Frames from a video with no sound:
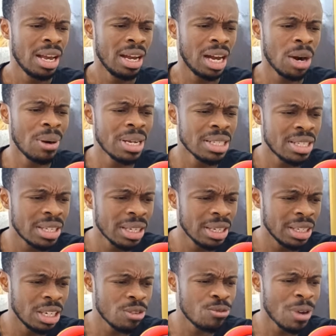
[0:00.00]
currency
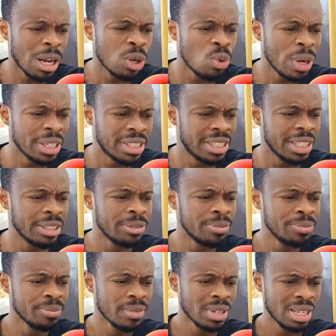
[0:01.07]
devaluation,
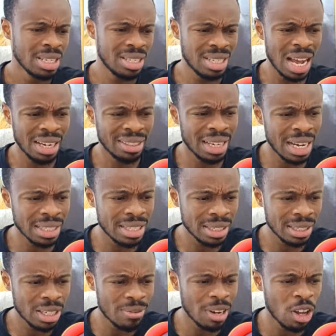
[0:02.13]
stagnant
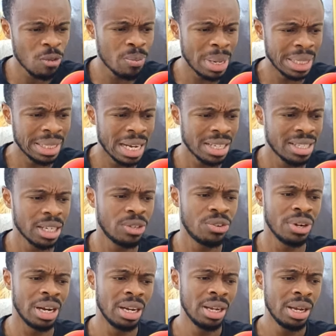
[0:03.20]
development,
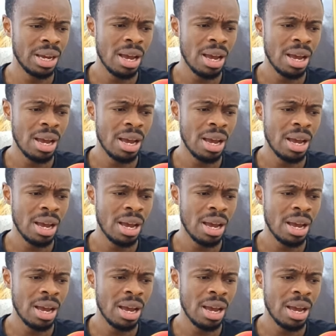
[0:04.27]
etc.